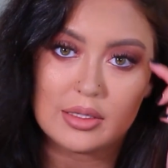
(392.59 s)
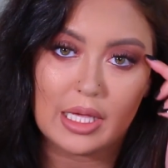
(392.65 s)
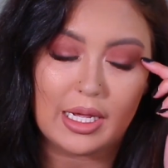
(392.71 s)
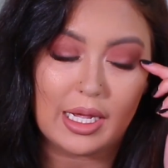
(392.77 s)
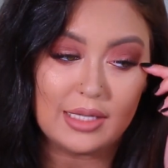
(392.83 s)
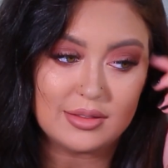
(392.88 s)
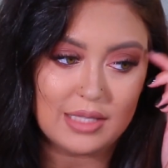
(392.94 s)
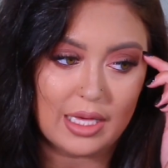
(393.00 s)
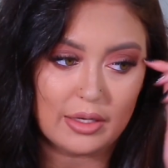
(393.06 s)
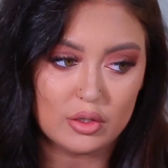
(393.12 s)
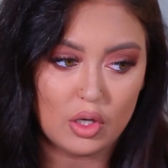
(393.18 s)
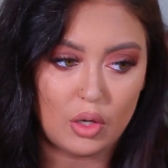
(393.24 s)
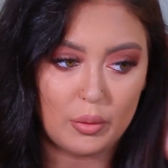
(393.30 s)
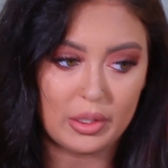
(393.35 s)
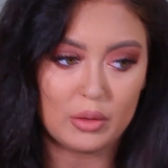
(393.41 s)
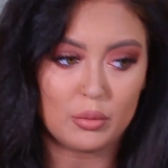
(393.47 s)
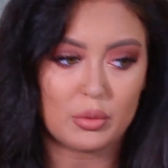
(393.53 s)
like I said,
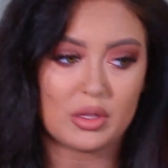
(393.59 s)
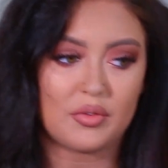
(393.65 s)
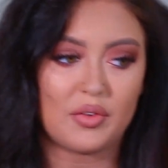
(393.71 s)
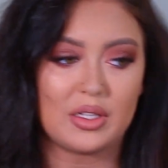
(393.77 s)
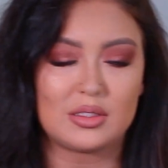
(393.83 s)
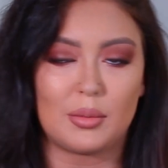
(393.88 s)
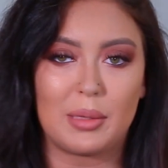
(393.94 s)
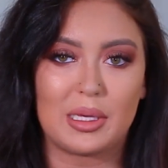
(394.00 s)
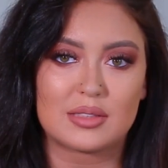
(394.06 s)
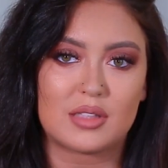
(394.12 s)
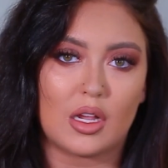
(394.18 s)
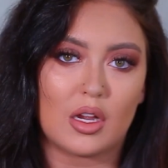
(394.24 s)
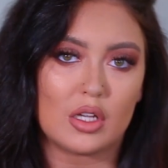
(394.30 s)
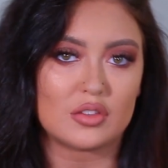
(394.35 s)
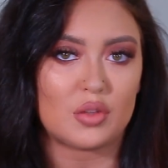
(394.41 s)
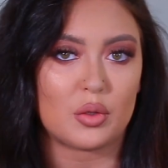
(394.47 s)
go in with the Fenty mascara.